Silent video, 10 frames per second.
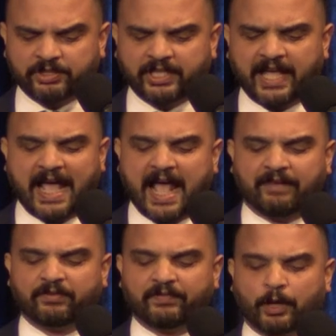Today,
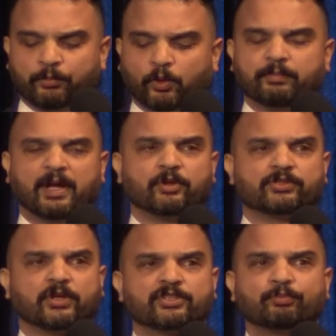half of our board
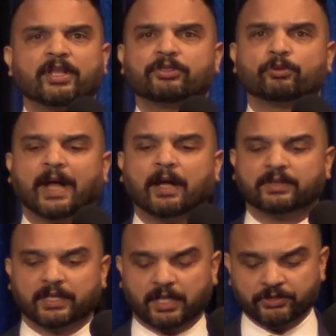members are spread throughout the